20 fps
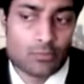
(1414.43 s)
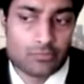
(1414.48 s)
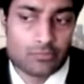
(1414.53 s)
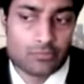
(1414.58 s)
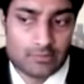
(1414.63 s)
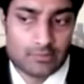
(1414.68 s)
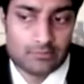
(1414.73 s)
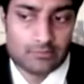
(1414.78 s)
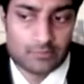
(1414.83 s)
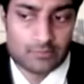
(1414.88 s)

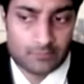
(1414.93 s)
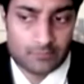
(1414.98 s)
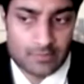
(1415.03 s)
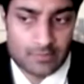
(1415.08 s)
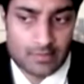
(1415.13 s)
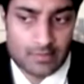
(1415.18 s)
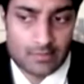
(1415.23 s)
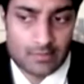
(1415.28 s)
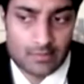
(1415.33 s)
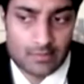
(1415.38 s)
really
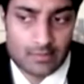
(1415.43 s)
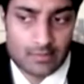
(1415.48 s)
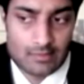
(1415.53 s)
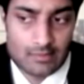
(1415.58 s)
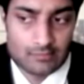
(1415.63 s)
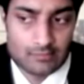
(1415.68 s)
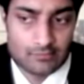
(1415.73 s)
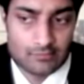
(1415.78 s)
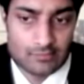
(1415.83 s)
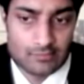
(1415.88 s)
prepared, in the
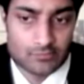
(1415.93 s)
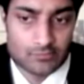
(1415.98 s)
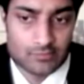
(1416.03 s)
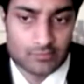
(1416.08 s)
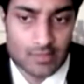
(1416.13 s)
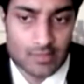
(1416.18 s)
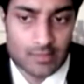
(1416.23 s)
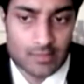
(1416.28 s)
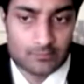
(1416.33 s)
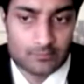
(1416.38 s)
sense
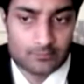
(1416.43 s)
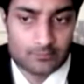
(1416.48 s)
that